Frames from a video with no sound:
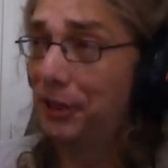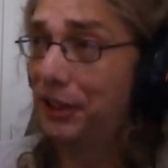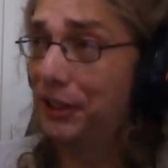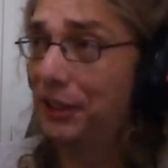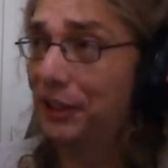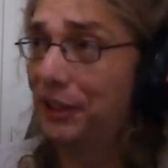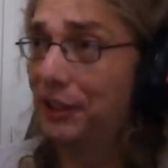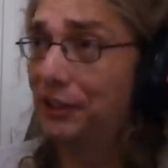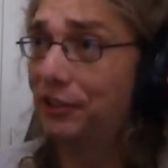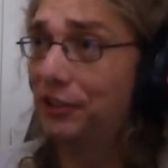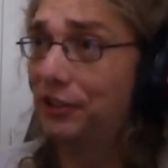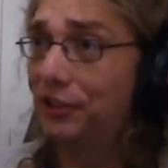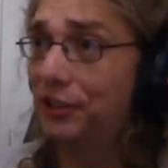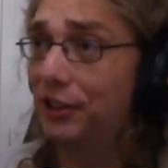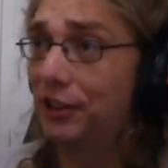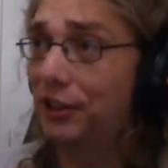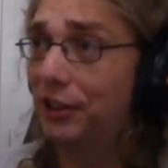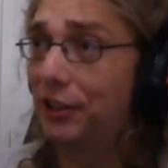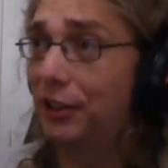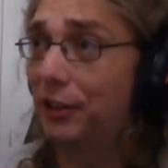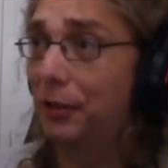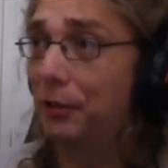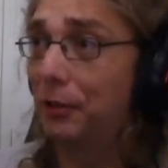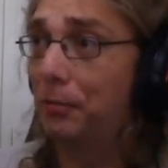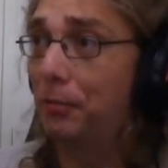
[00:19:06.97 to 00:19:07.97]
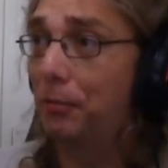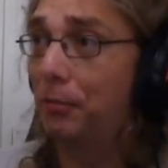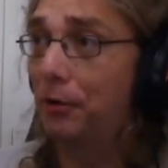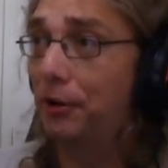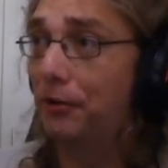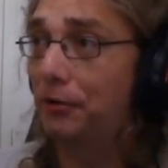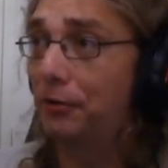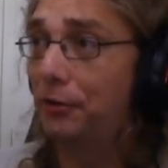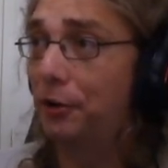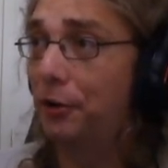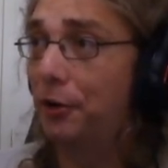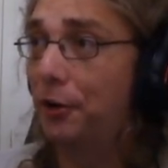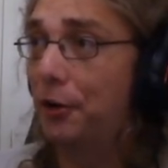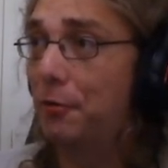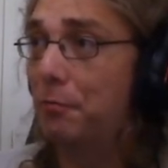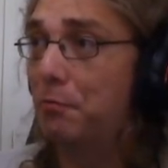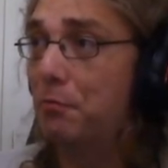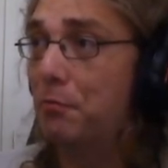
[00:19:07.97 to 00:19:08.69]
It is one of the